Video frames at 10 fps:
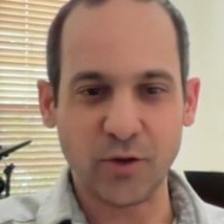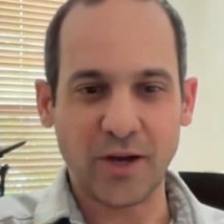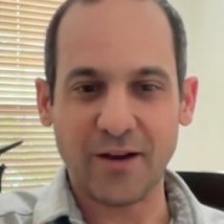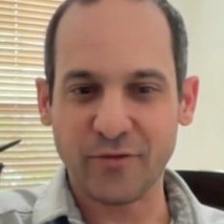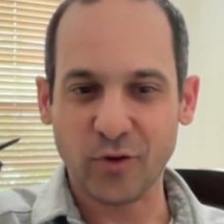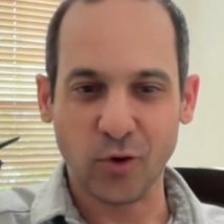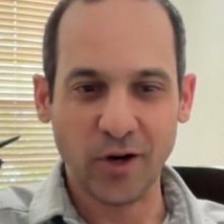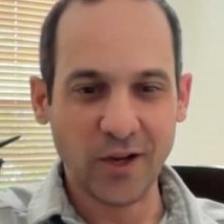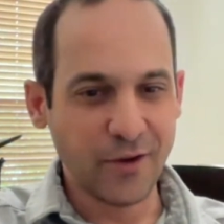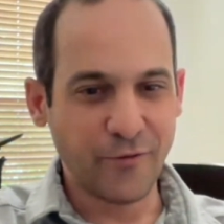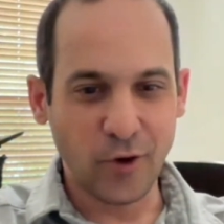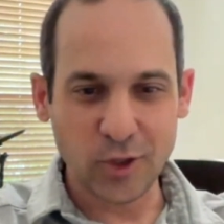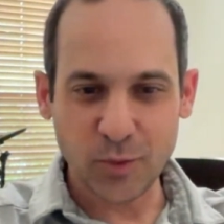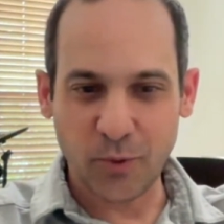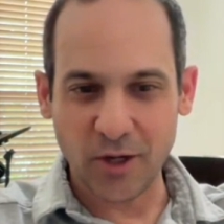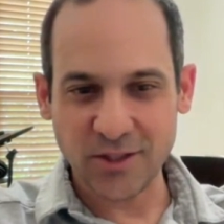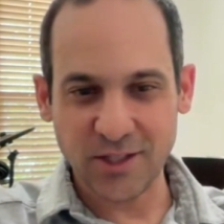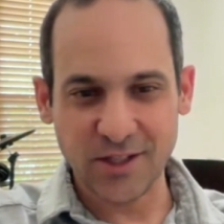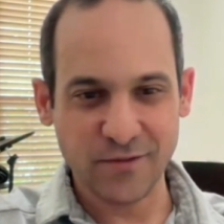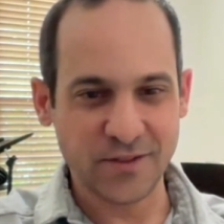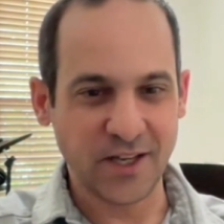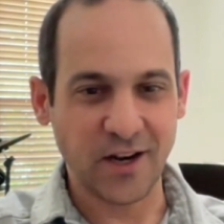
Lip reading: You have your false positives and